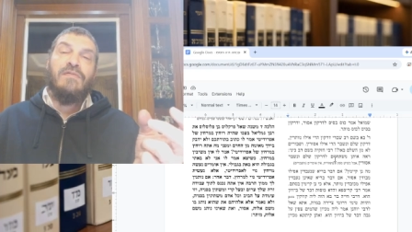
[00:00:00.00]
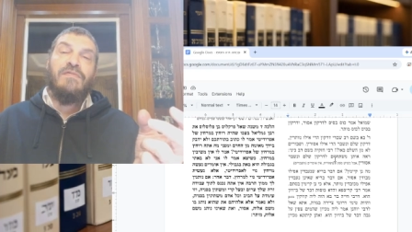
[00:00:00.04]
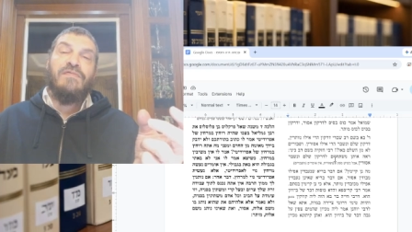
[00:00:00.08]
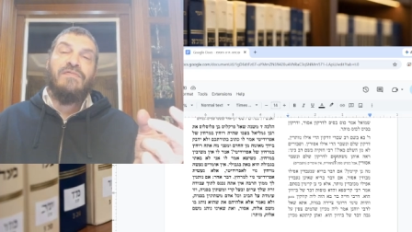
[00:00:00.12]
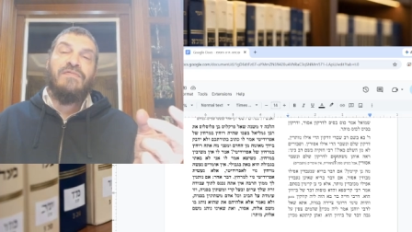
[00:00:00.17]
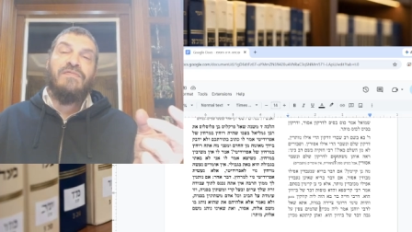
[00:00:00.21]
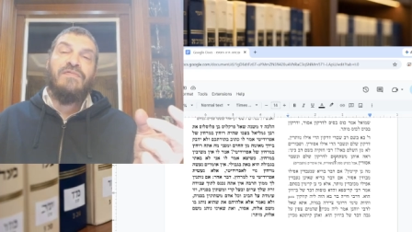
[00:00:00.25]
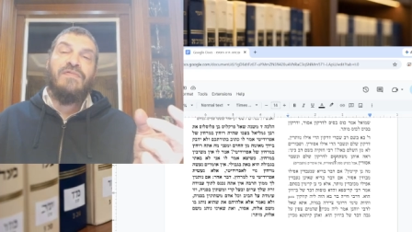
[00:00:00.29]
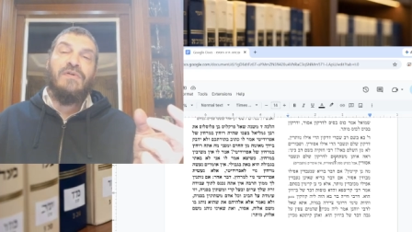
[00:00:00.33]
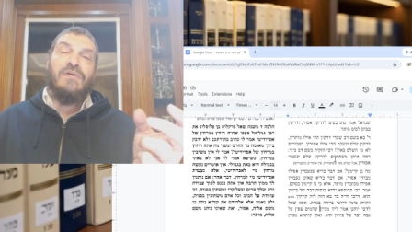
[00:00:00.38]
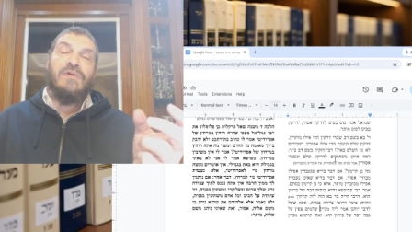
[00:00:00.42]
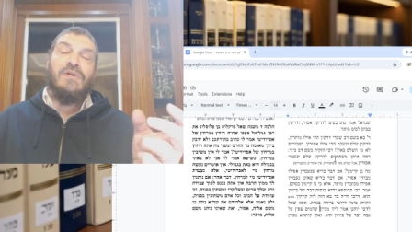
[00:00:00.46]

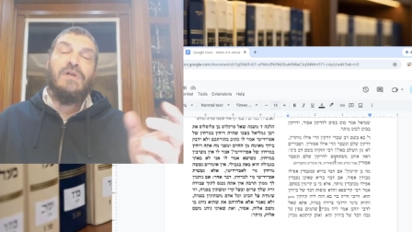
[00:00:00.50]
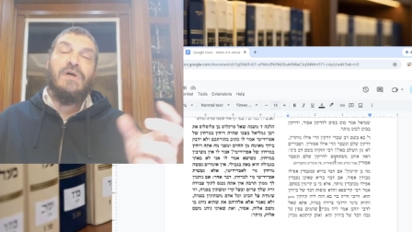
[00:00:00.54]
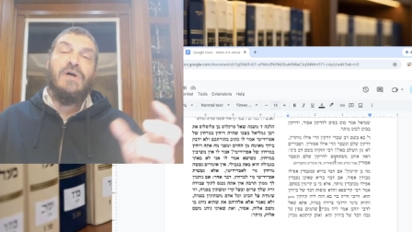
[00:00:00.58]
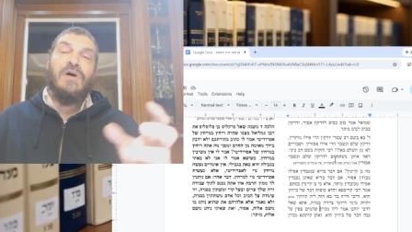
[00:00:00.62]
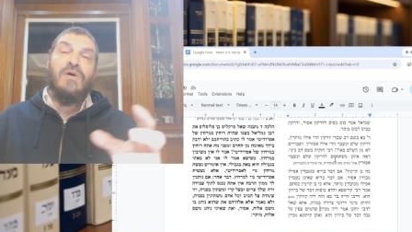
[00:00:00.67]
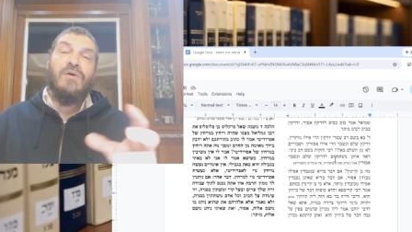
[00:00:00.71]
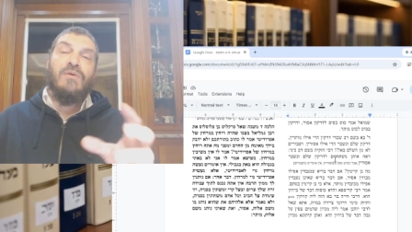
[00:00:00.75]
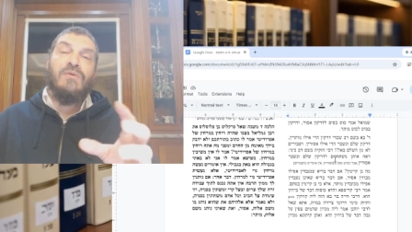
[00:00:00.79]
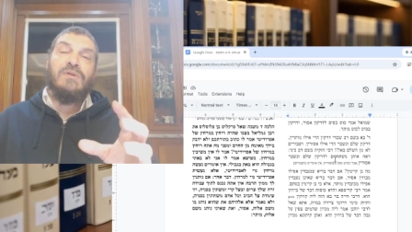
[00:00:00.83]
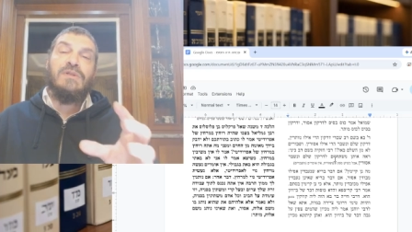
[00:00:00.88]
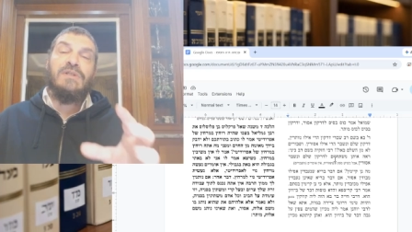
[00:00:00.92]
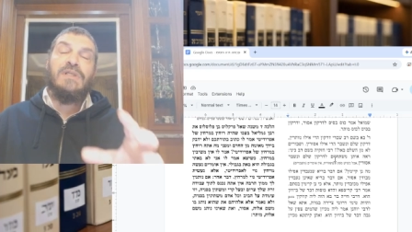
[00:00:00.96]

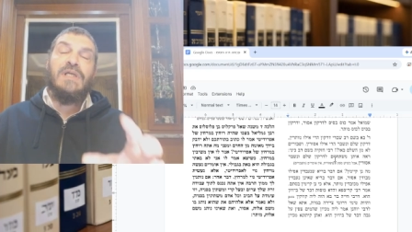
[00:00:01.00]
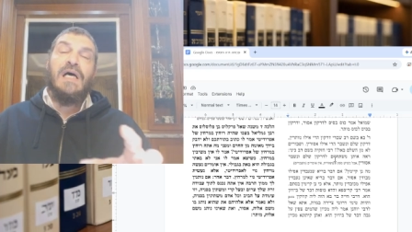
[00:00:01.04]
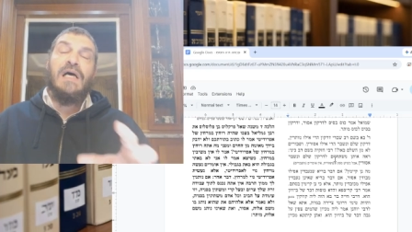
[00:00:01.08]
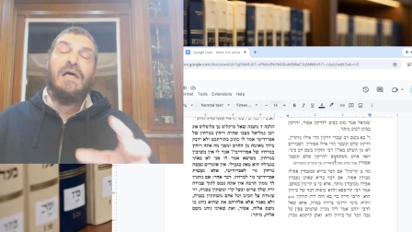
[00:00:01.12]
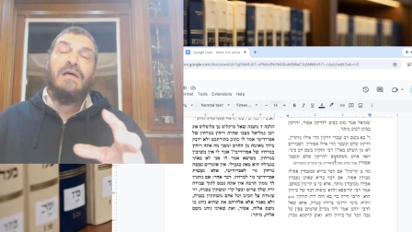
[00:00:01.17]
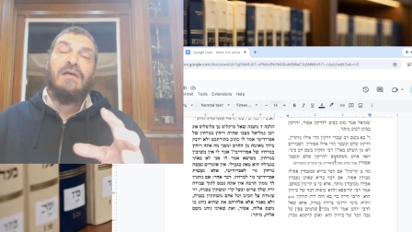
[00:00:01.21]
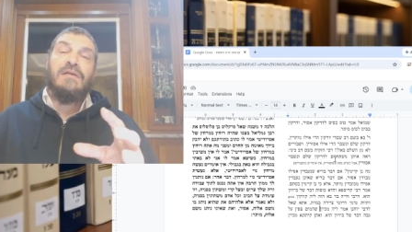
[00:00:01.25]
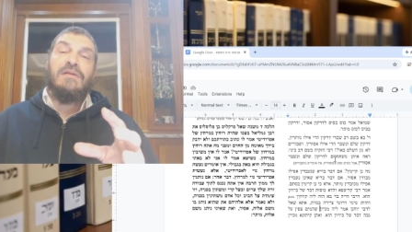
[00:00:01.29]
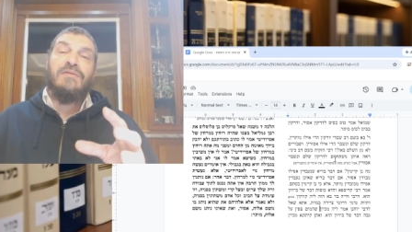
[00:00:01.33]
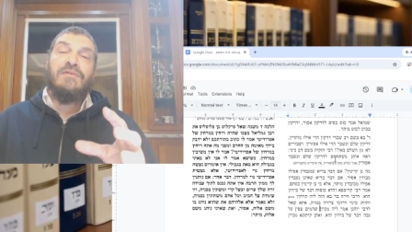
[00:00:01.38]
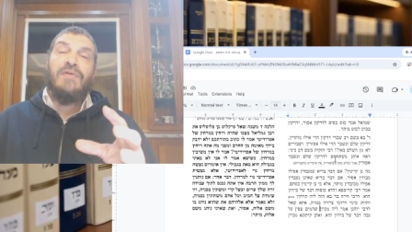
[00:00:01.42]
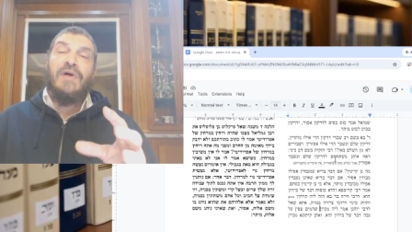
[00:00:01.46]
whole
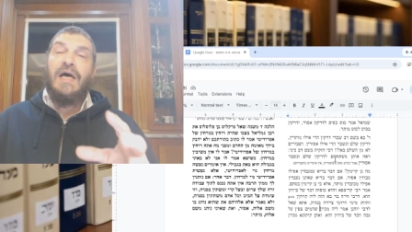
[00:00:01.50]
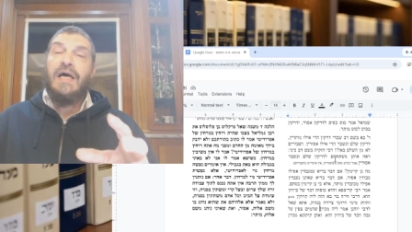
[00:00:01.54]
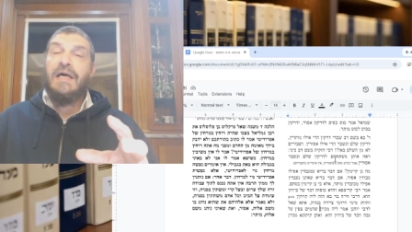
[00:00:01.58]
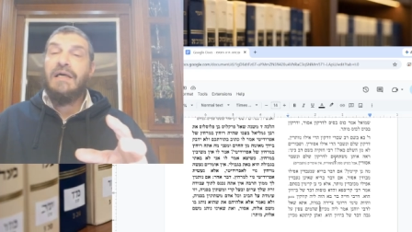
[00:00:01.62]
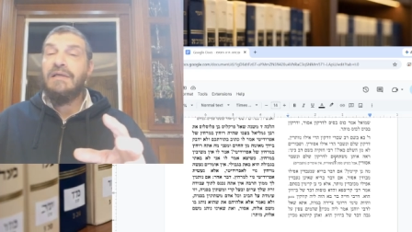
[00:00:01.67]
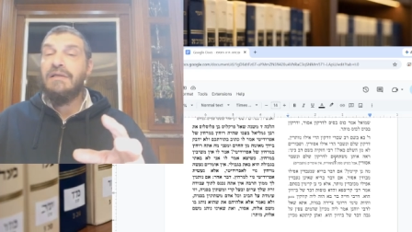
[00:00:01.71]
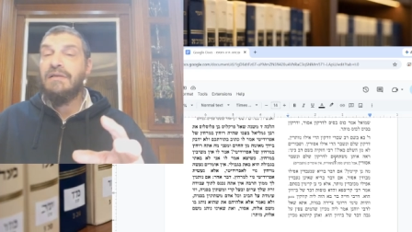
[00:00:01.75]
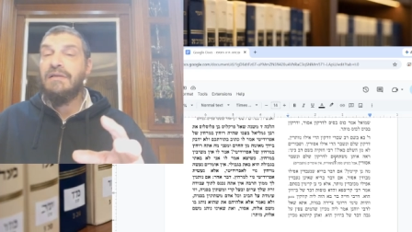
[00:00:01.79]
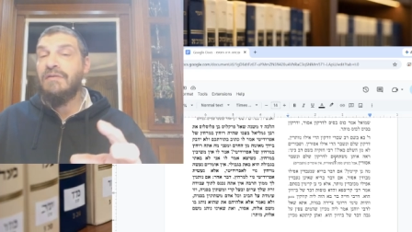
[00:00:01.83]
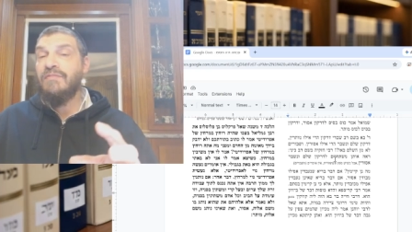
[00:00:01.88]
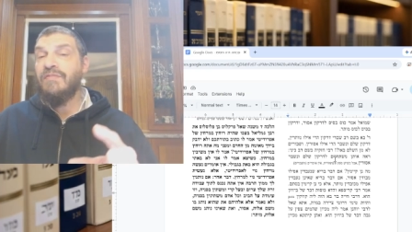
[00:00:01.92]
dragon,